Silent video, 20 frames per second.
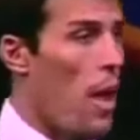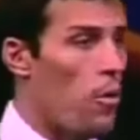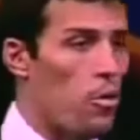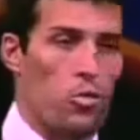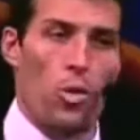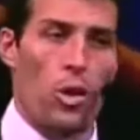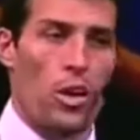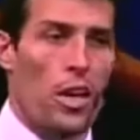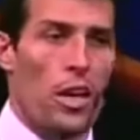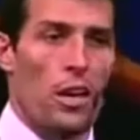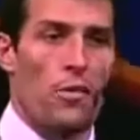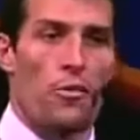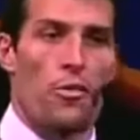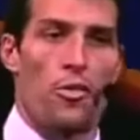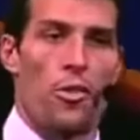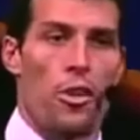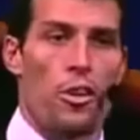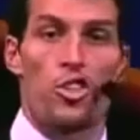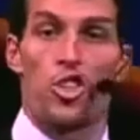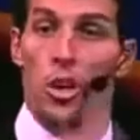I was working
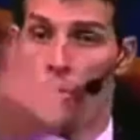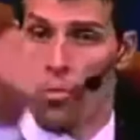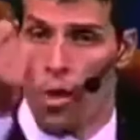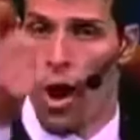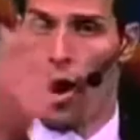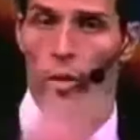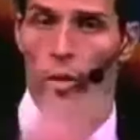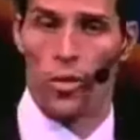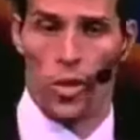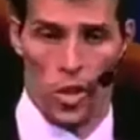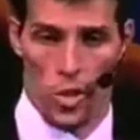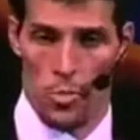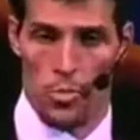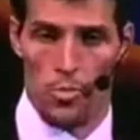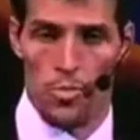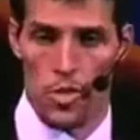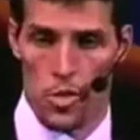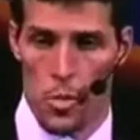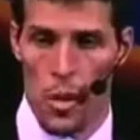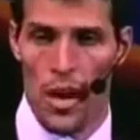for Jim Rohn, this
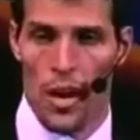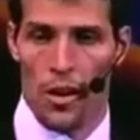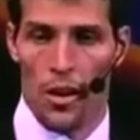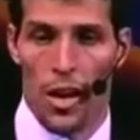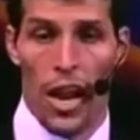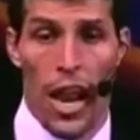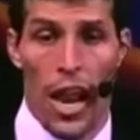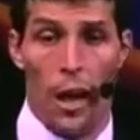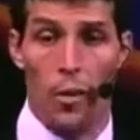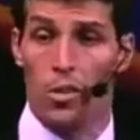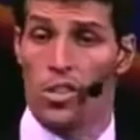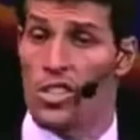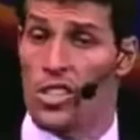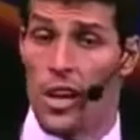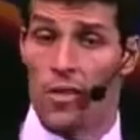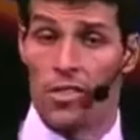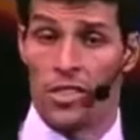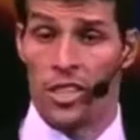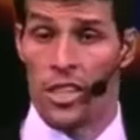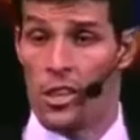speaker, and I was
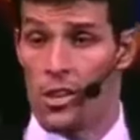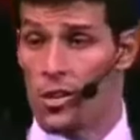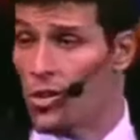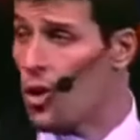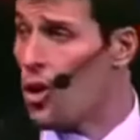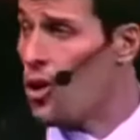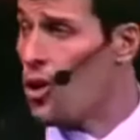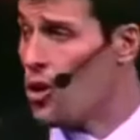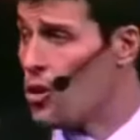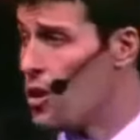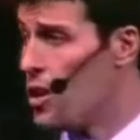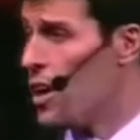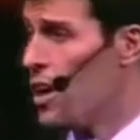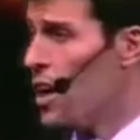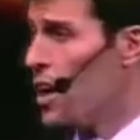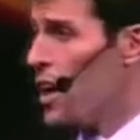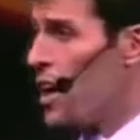17 years old.